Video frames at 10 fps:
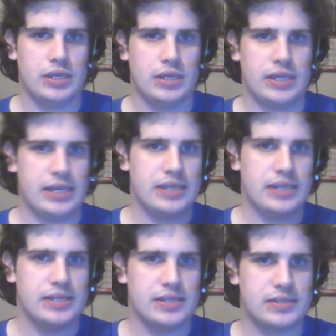He
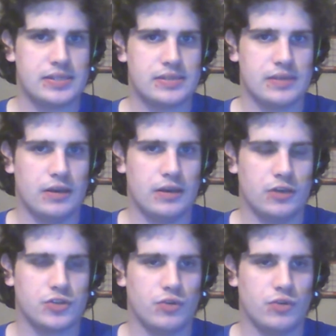is
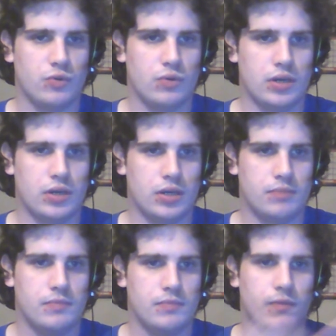
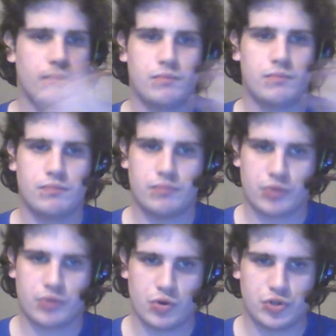also
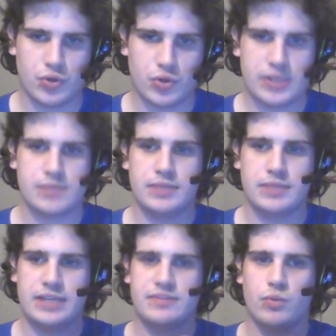pro-choice,
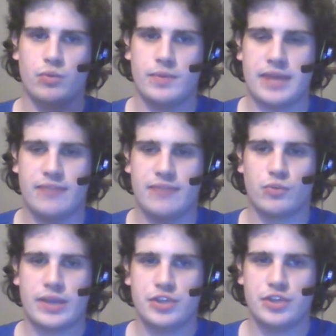believes that women have the
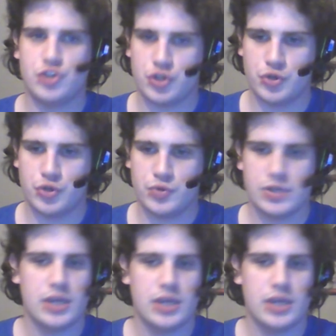right to choose,